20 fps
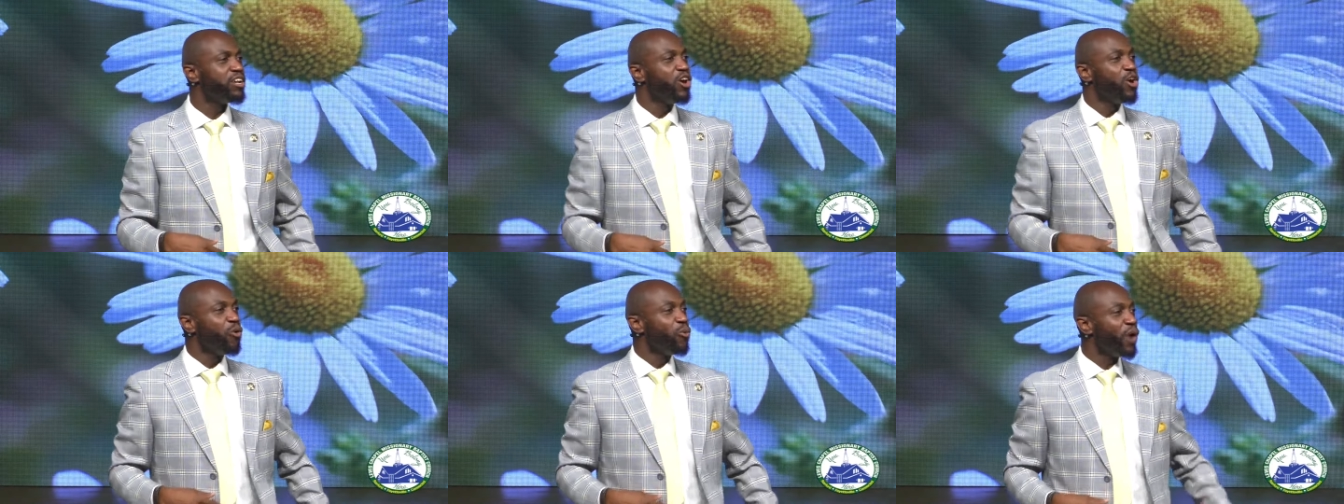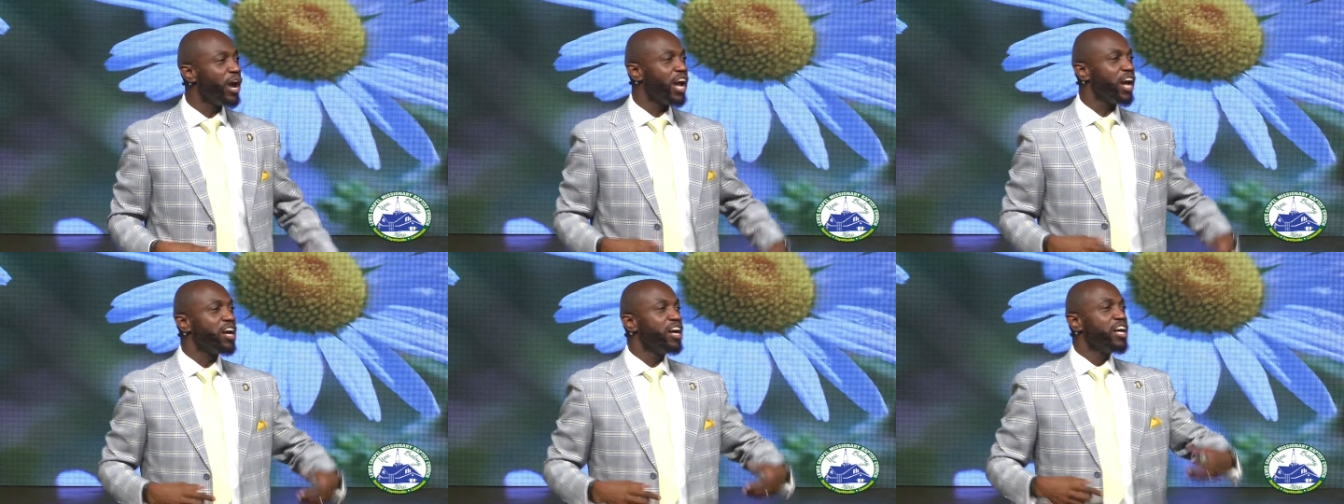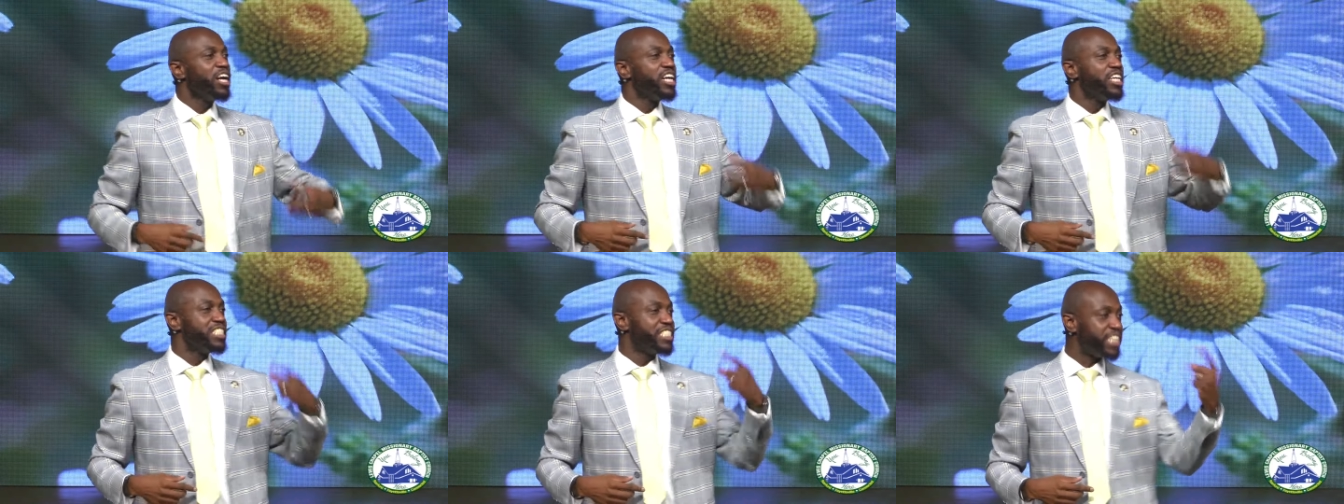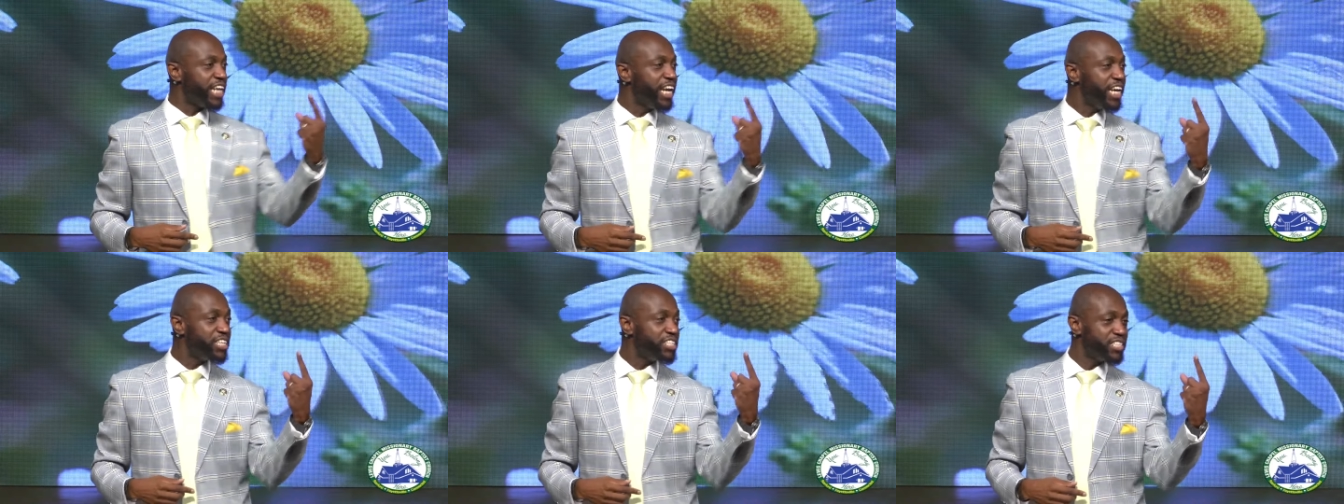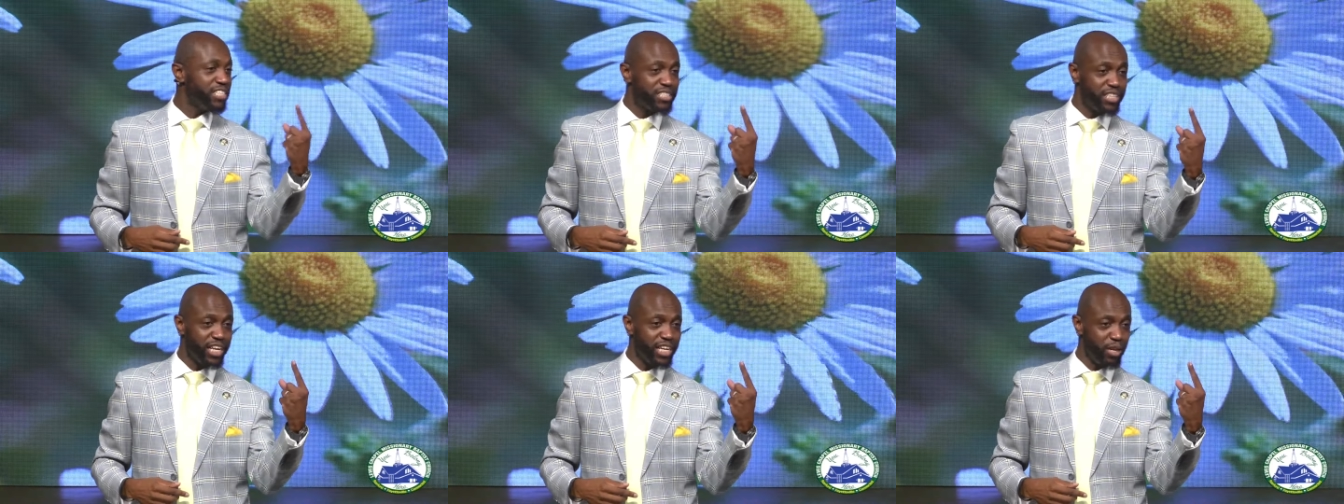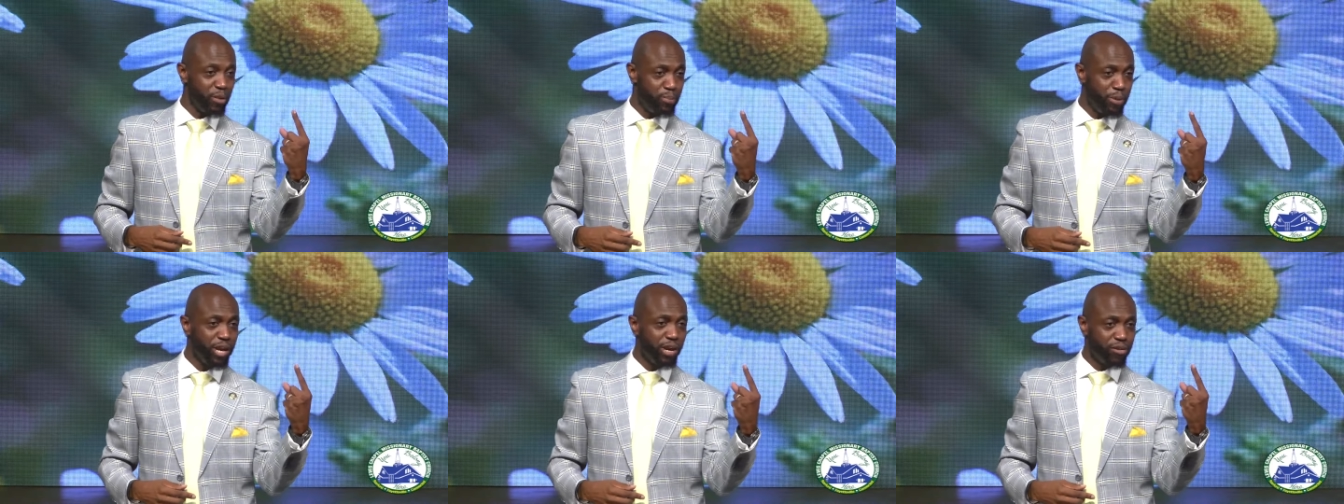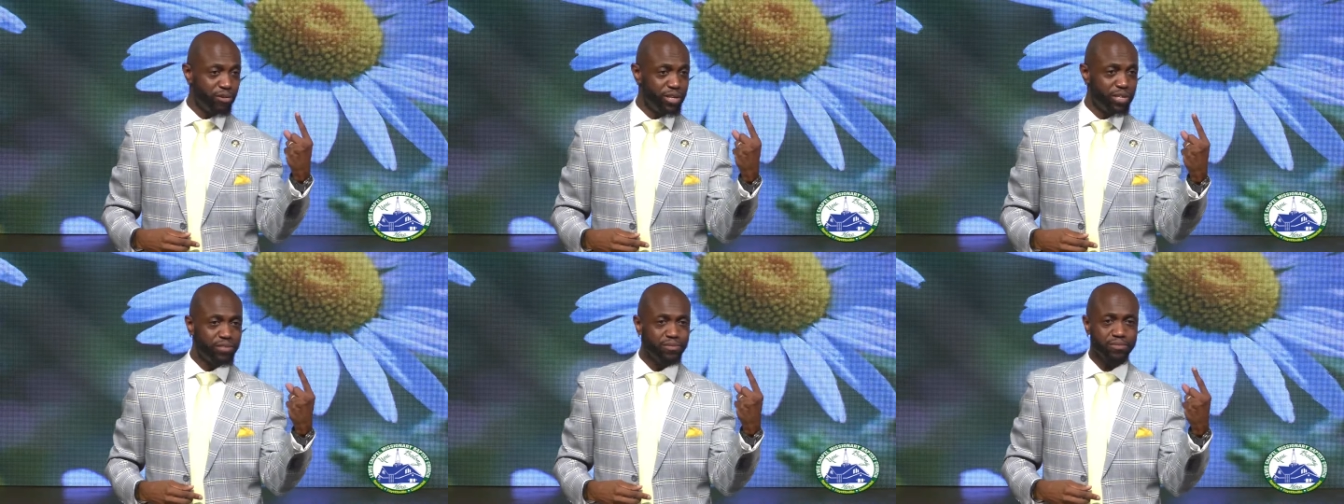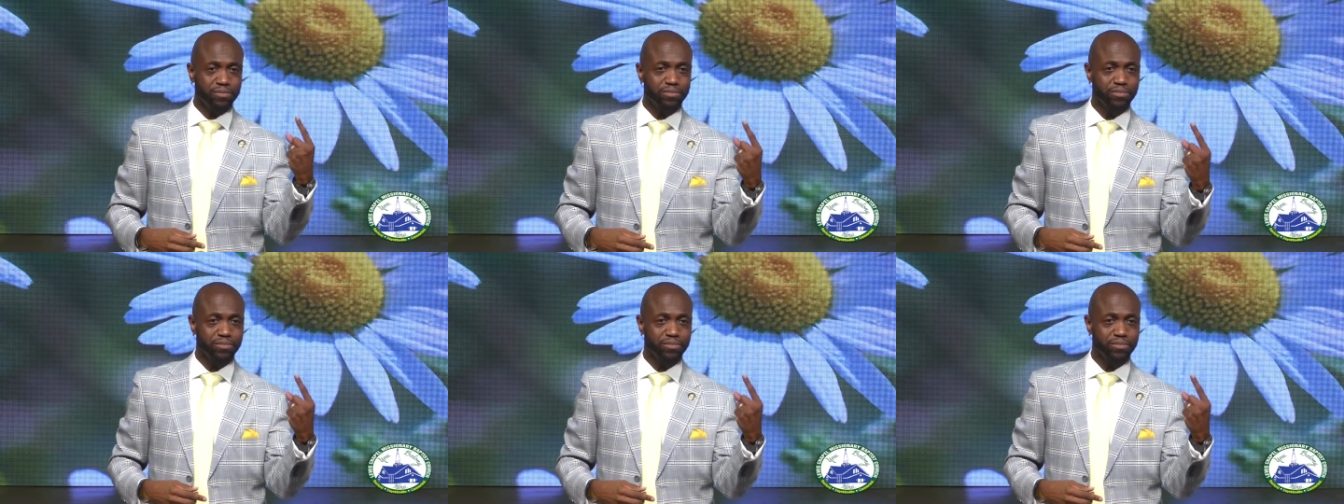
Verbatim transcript: where Jesus is in the building